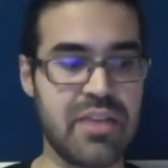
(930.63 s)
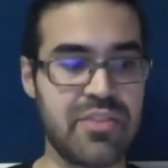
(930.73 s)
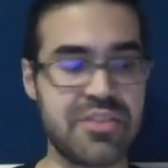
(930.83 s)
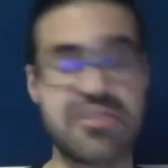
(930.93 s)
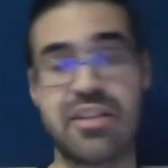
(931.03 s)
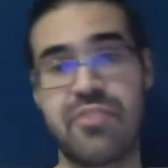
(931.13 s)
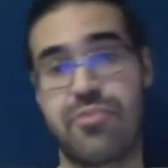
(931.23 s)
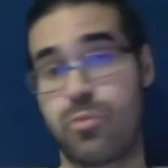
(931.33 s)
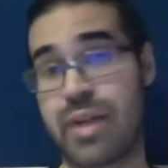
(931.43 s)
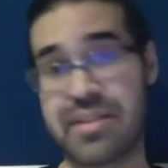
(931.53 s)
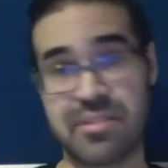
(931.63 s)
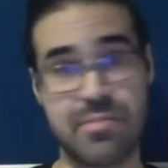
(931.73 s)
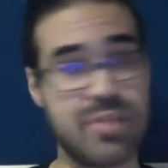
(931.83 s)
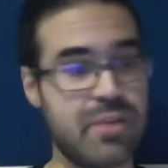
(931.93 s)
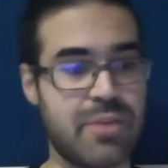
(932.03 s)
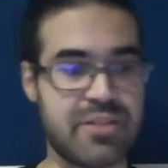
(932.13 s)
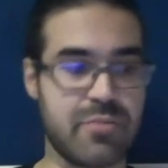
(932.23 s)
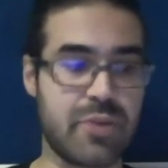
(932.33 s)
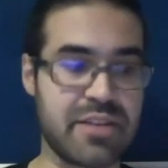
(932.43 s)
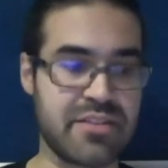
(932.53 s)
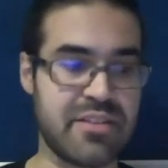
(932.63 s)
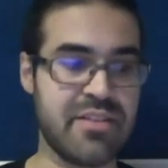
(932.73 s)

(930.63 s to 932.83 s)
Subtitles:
This is not for Wasm and Wasm-Wazi.